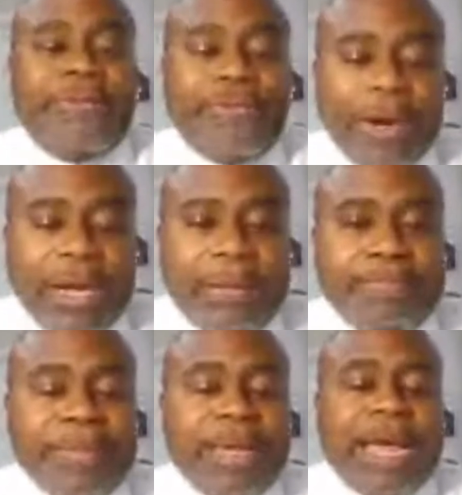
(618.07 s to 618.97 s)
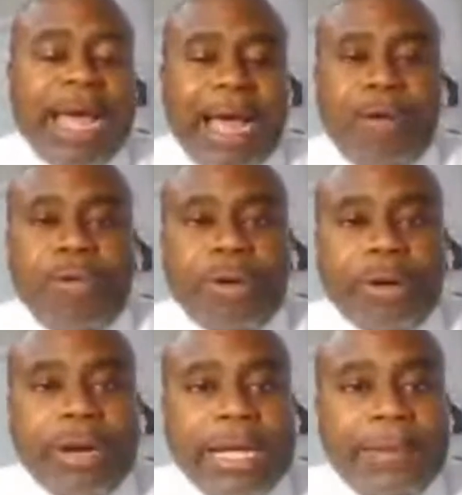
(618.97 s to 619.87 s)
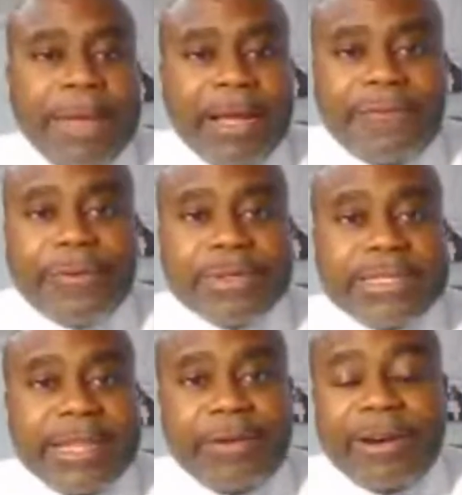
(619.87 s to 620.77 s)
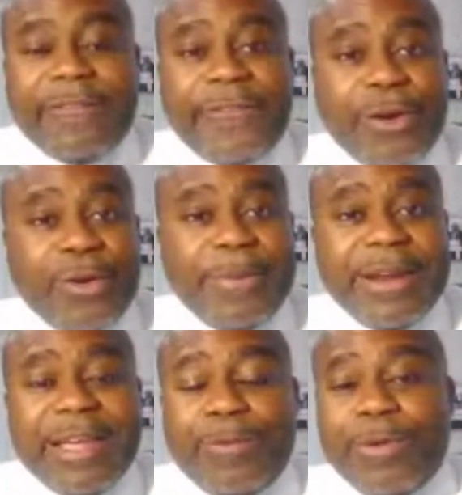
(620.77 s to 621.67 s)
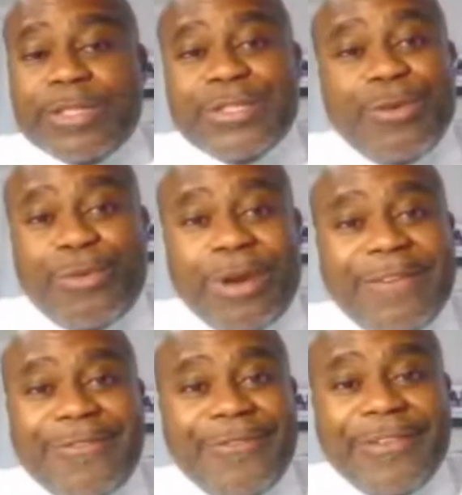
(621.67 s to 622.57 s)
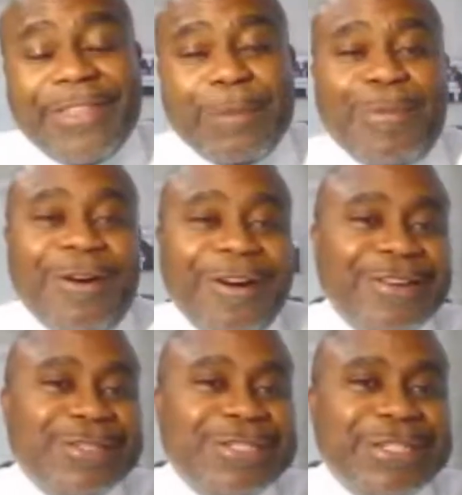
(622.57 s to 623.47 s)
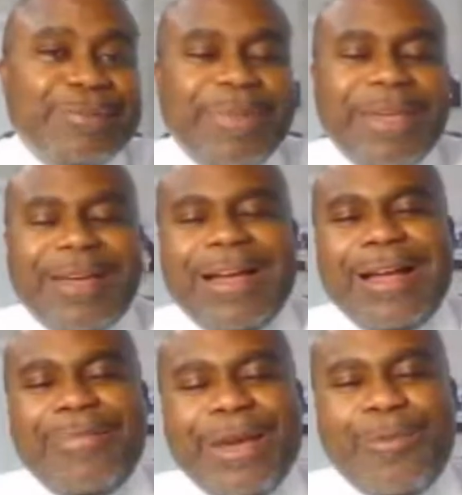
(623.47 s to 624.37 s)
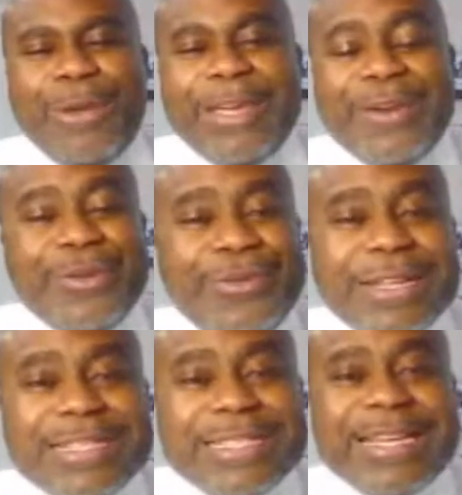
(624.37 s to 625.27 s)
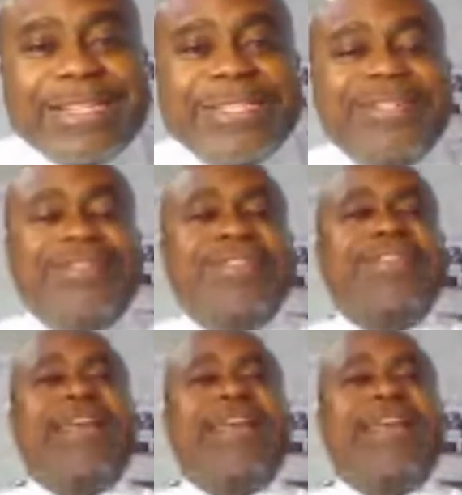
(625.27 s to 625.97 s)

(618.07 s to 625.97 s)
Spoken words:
from our efforts there at Furman, and we're so grateful for that partnership that we can do concessions